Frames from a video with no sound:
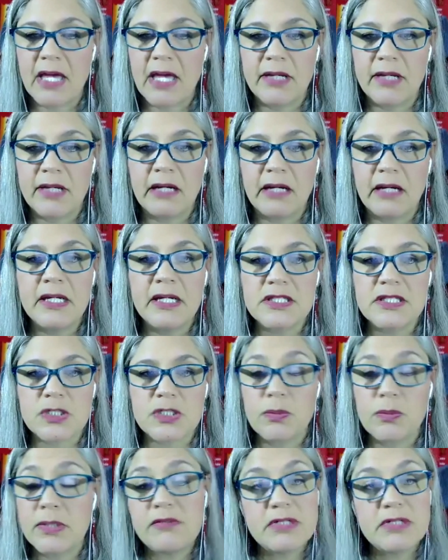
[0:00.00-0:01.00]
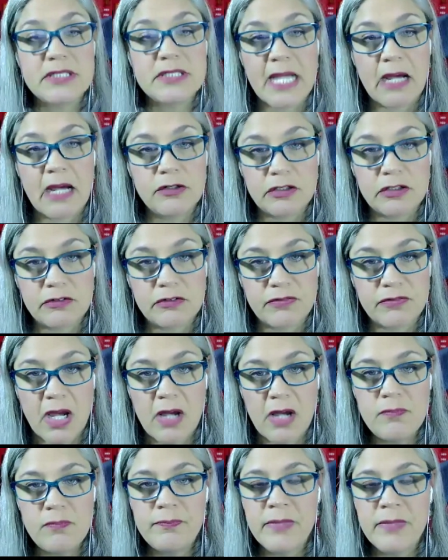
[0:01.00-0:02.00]
Calgarians or whatever town you're
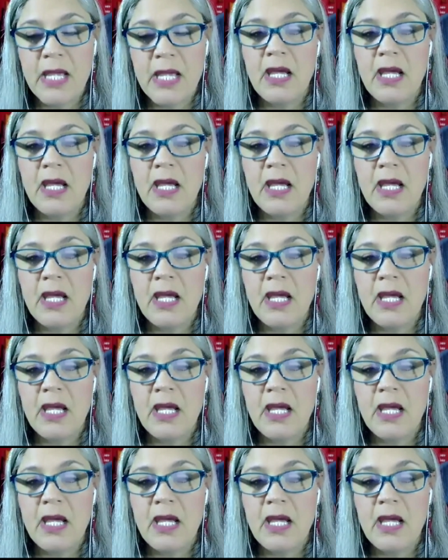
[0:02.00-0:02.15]
from,